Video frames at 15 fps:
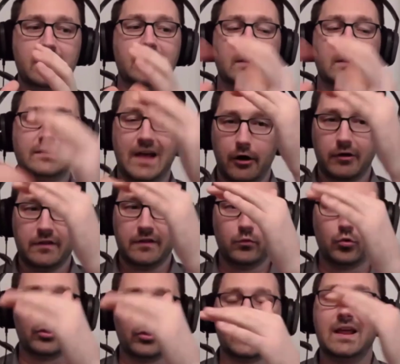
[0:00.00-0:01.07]
the entirety of the
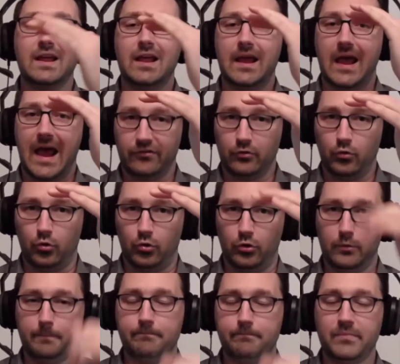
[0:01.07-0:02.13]
work as a
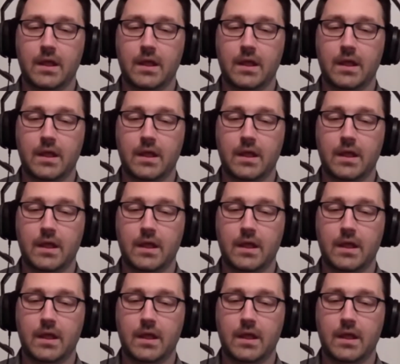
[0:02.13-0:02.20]
whole,